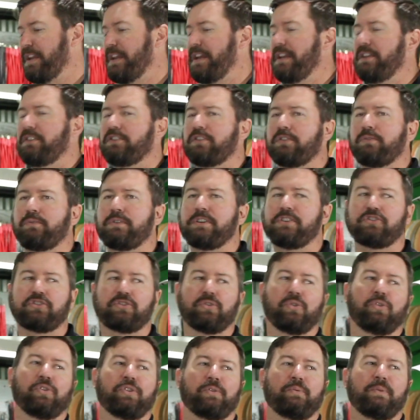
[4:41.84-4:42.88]
need to
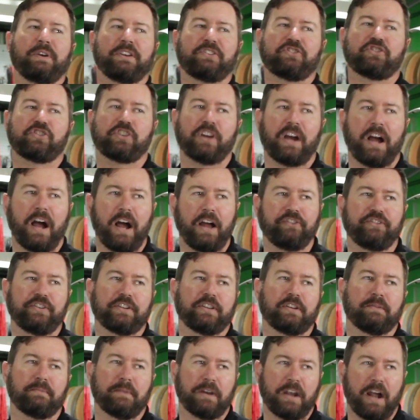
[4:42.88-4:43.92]
ensure that we're
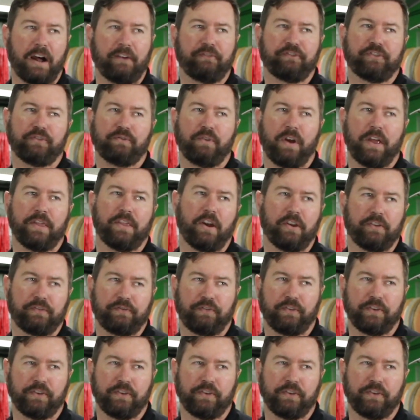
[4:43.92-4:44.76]
charging them enough to run those